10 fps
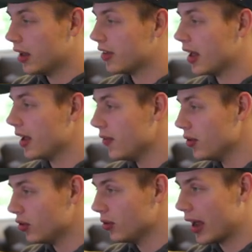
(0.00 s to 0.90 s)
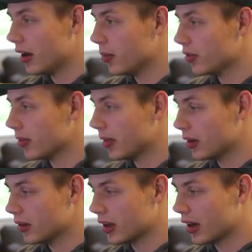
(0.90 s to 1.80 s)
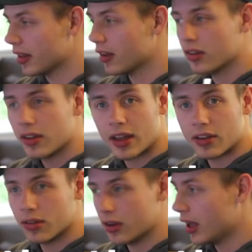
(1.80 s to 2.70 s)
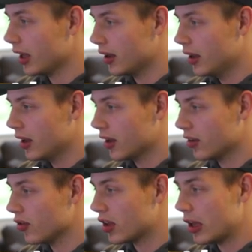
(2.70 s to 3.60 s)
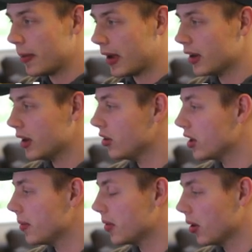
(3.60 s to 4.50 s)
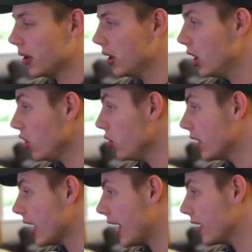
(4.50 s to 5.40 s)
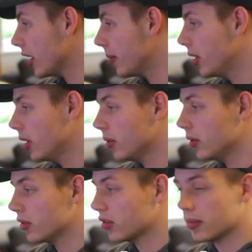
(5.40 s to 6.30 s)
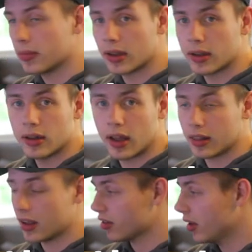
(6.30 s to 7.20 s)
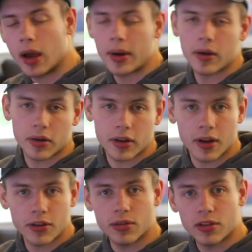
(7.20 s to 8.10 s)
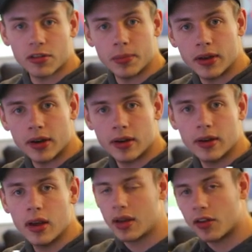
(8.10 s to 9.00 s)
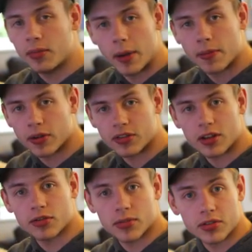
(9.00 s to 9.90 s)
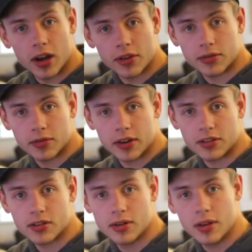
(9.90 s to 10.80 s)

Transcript: is that if you do end up with something looking like this, that's okay. Because if you keep at it and you keep going, you can end up something like this. I'm now gonna cut to the speed art of my process from start to finish.